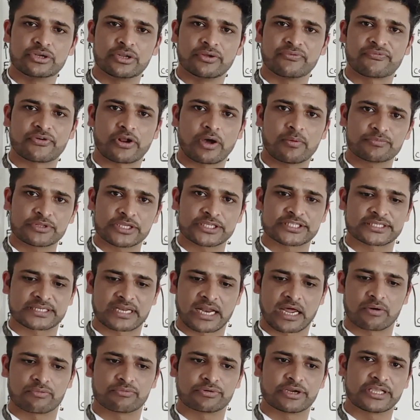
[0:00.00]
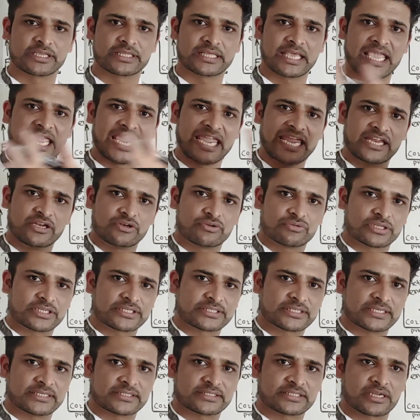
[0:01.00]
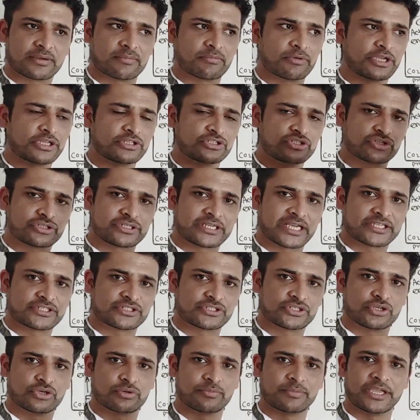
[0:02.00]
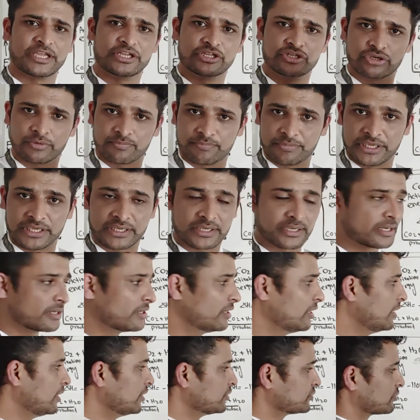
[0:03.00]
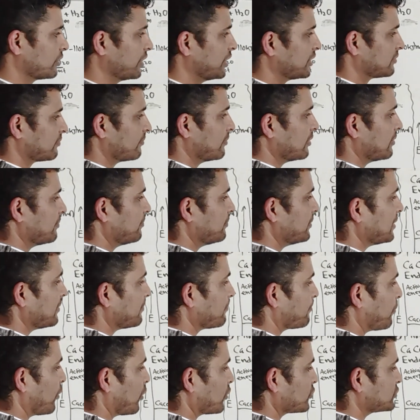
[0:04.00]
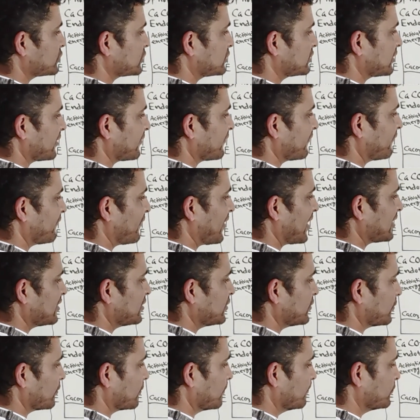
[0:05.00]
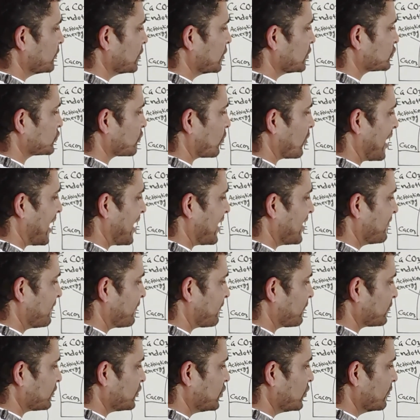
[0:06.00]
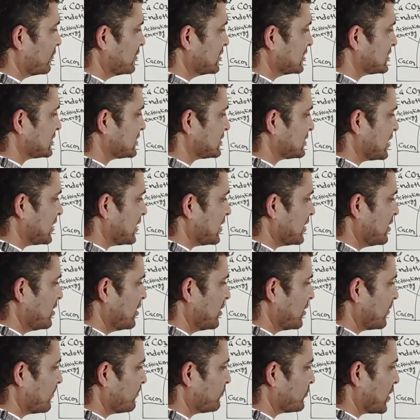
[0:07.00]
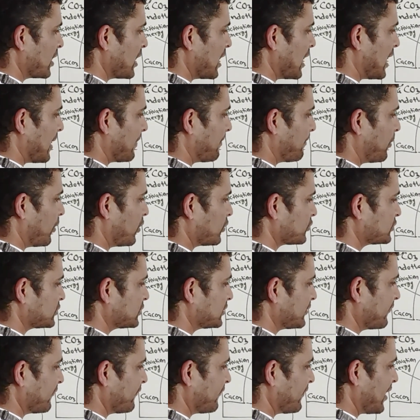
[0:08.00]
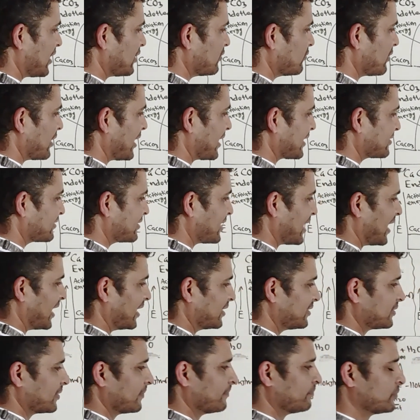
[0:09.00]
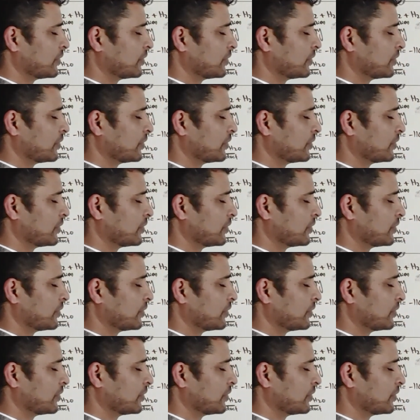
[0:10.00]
from the surrounding into the system, in your test tube, in your beaker. So it will be positive value. So if you will see a positive value like that,